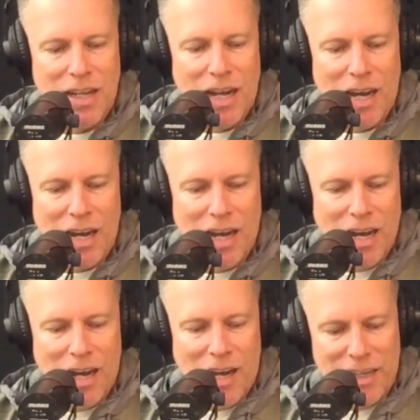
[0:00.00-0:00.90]

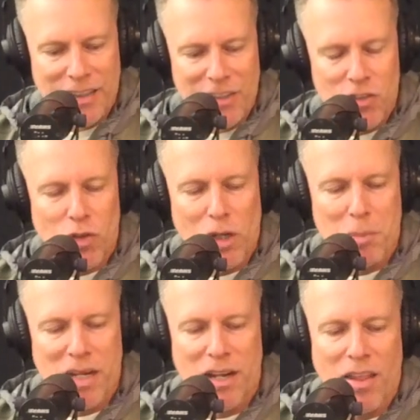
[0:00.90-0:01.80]
I'd like to talk
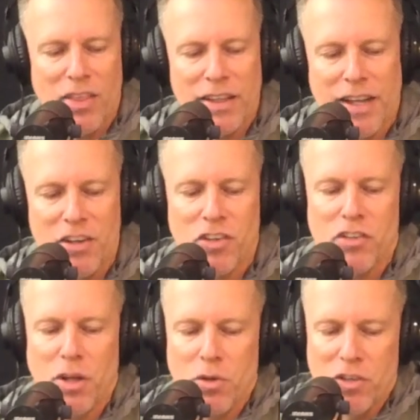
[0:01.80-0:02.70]
about another thing that I just
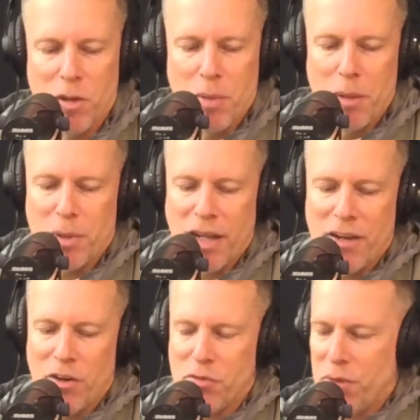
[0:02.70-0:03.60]
noticed in the paper, and I
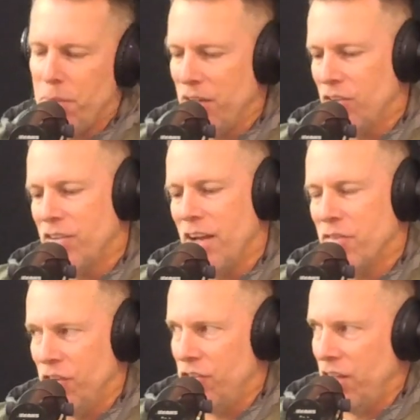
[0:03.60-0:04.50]
don't know if it makes it to
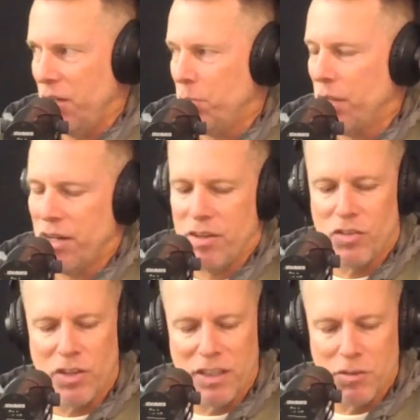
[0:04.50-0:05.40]
every city, but it
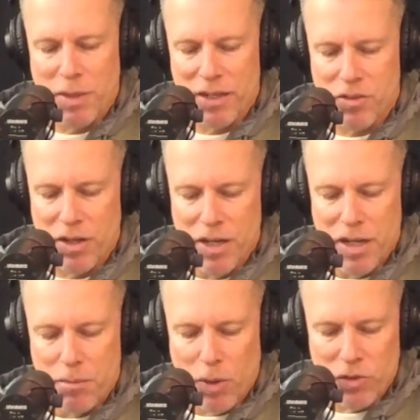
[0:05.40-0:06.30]
certainly has made it to
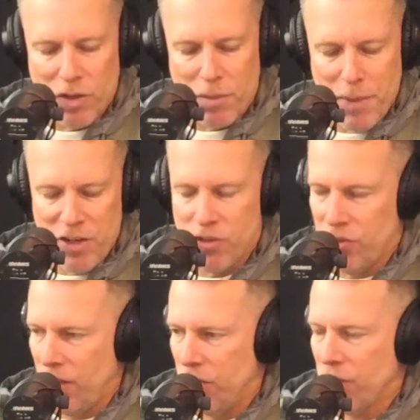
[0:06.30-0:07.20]
most of the major
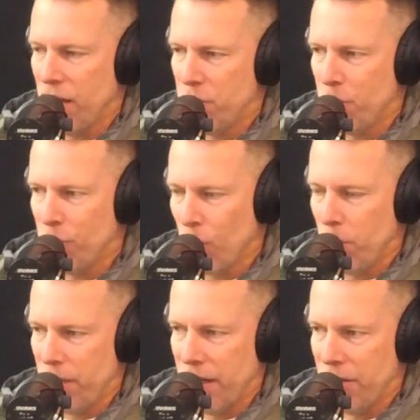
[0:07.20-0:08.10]
cities that I've
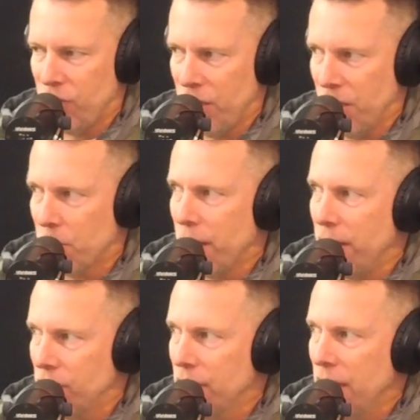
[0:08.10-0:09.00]
performed in, and I've seen it
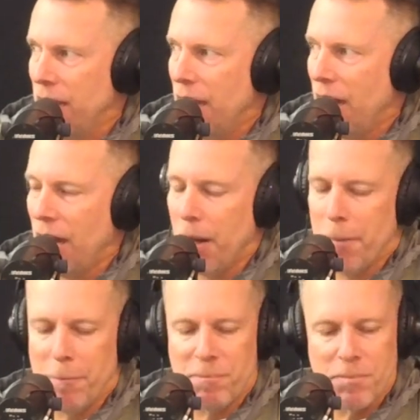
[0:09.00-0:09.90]
around.
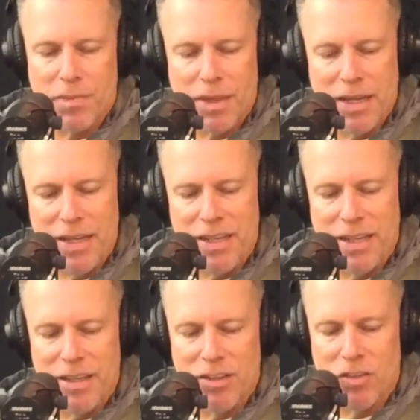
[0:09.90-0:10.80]
It
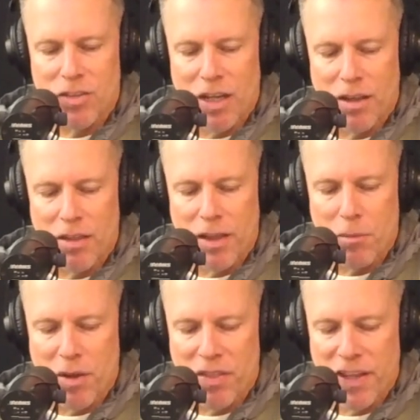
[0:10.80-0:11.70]
is a
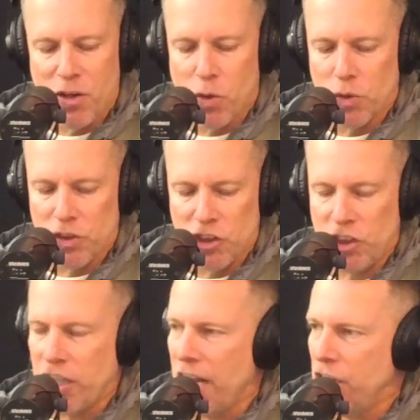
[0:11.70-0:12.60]
thing called
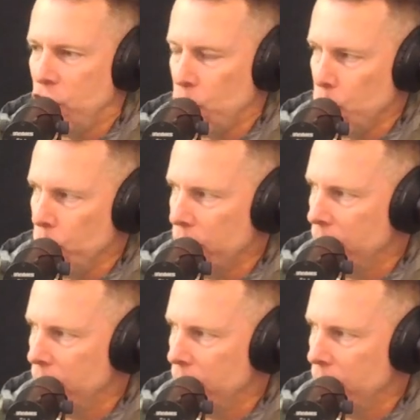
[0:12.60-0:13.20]
Shen Yun.